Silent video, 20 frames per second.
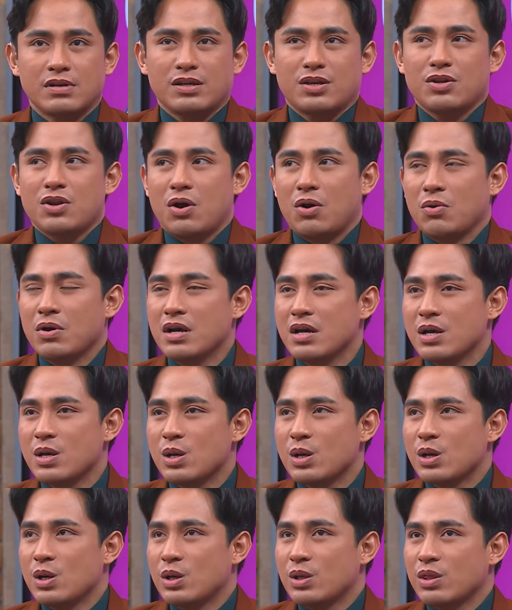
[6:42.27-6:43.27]
you know,
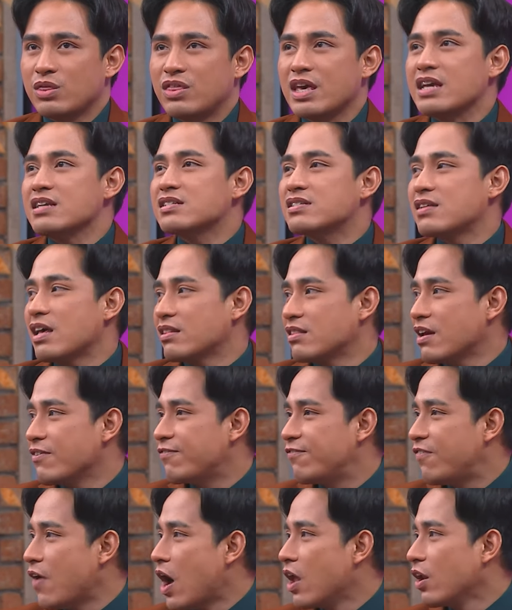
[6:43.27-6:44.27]
things that they
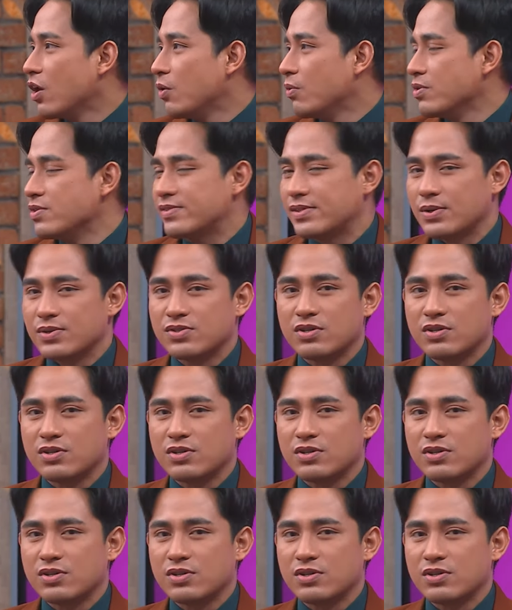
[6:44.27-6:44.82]
follow on yeah.